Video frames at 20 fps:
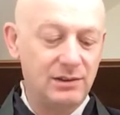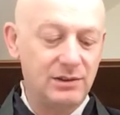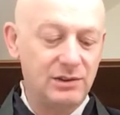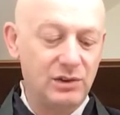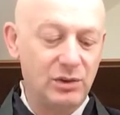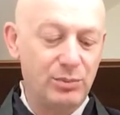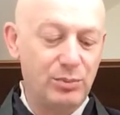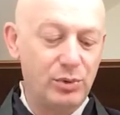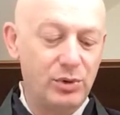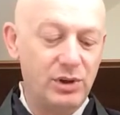
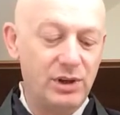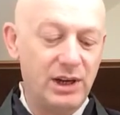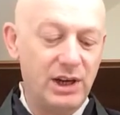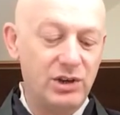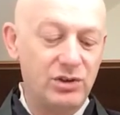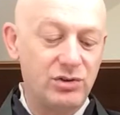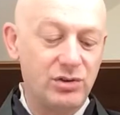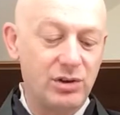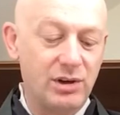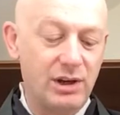So Buddha
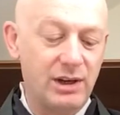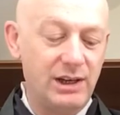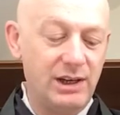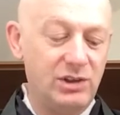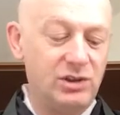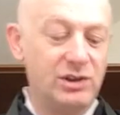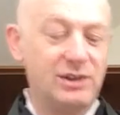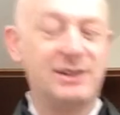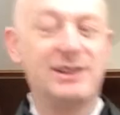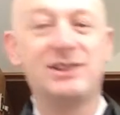nature and
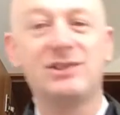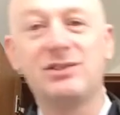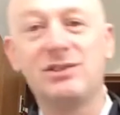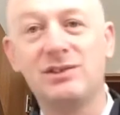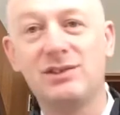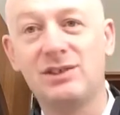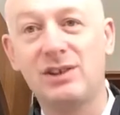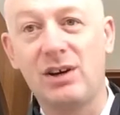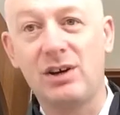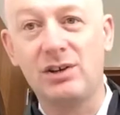each
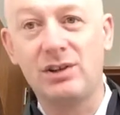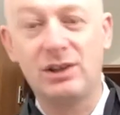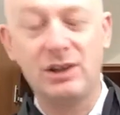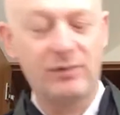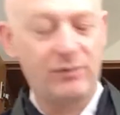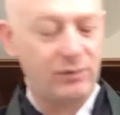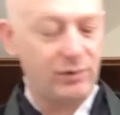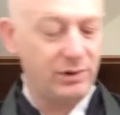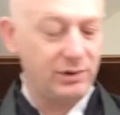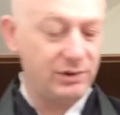existence are
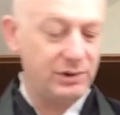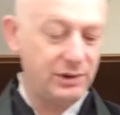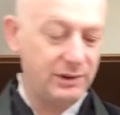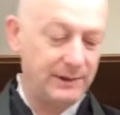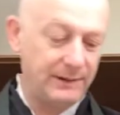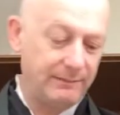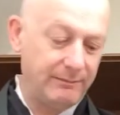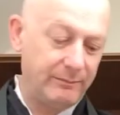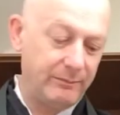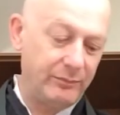different.
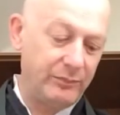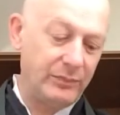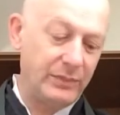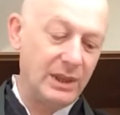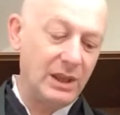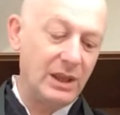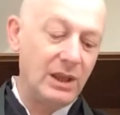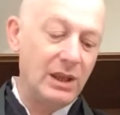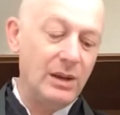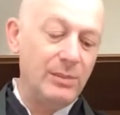
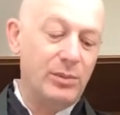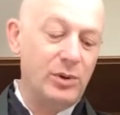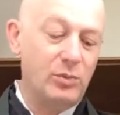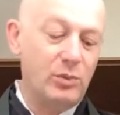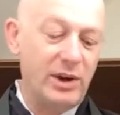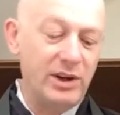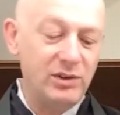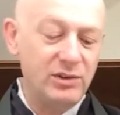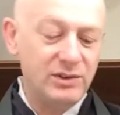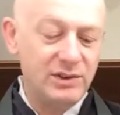But
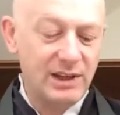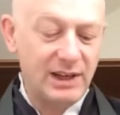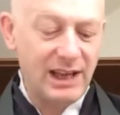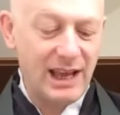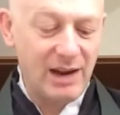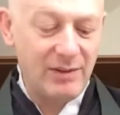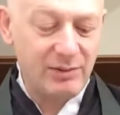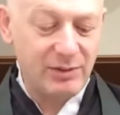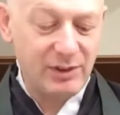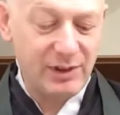when you say
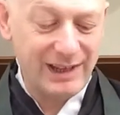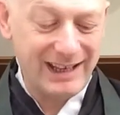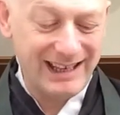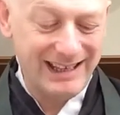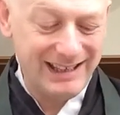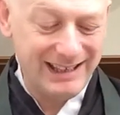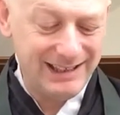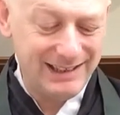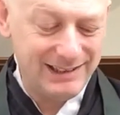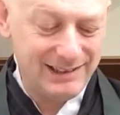everything
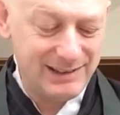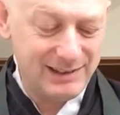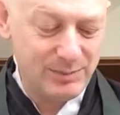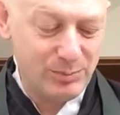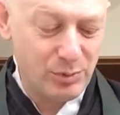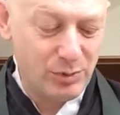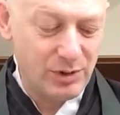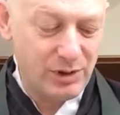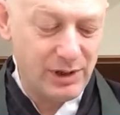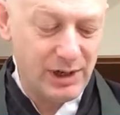is
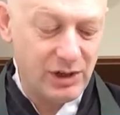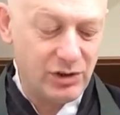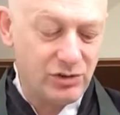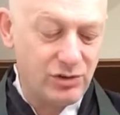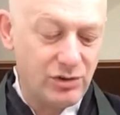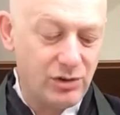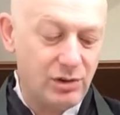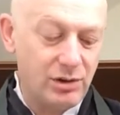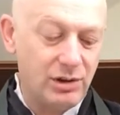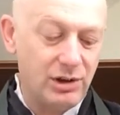Buddha
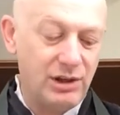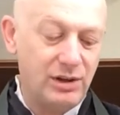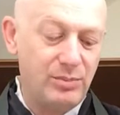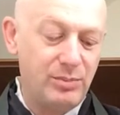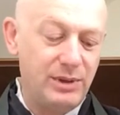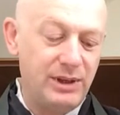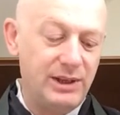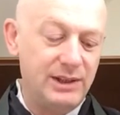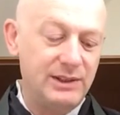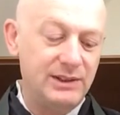nature, it
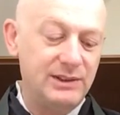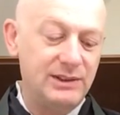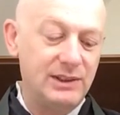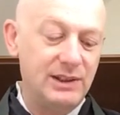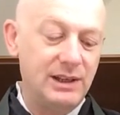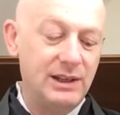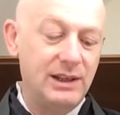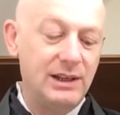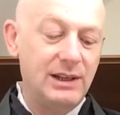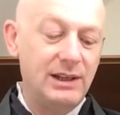means
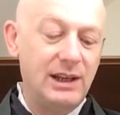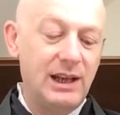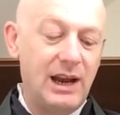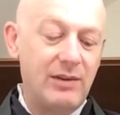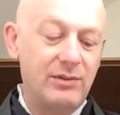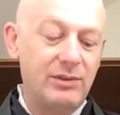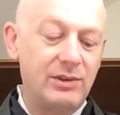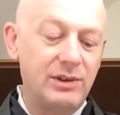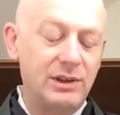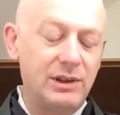
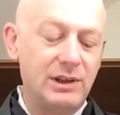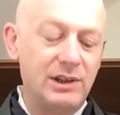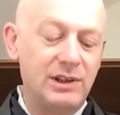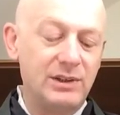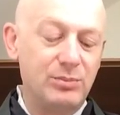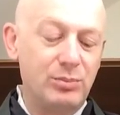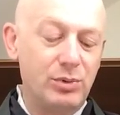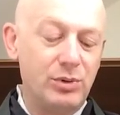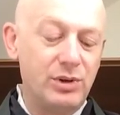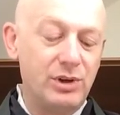everything
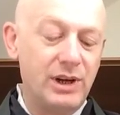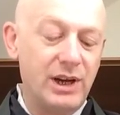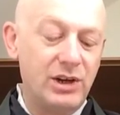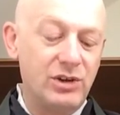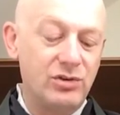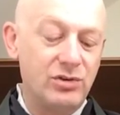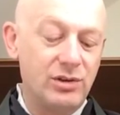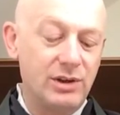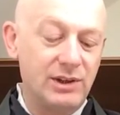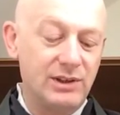is Buddha
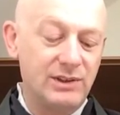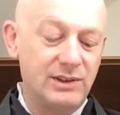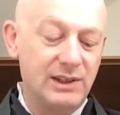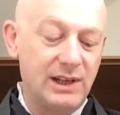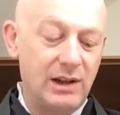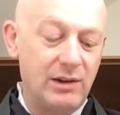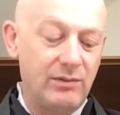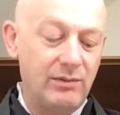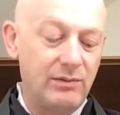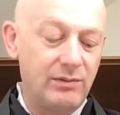nature
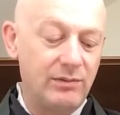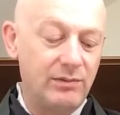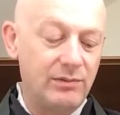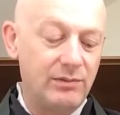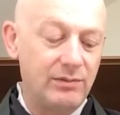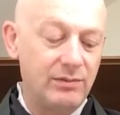itself.